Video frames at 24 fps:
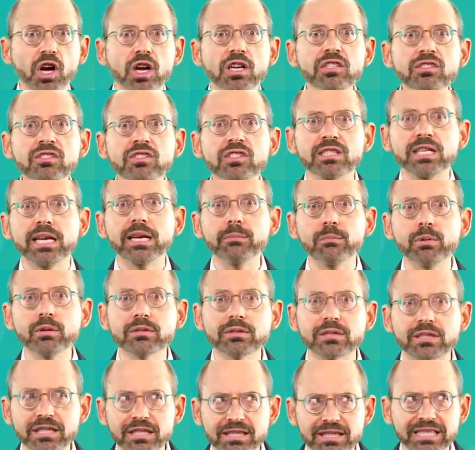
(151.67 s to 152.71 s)
unstable
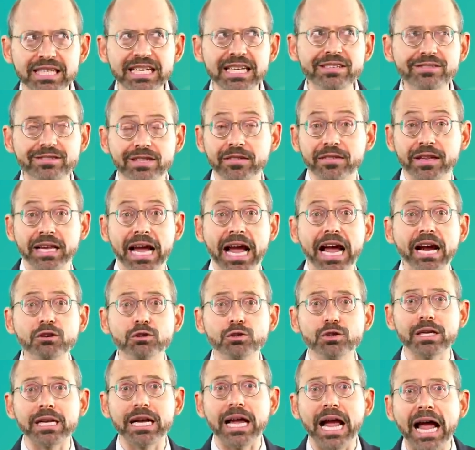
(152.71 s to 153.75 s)
disease than they
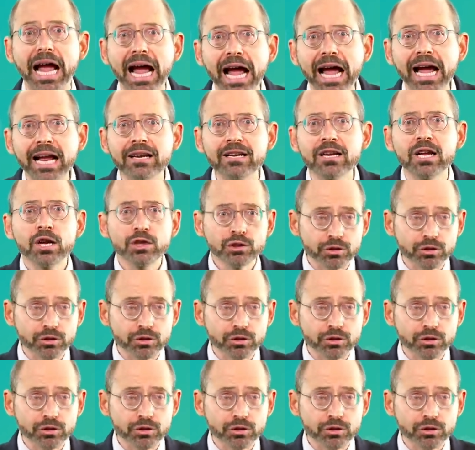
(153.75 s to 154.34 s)
actually had,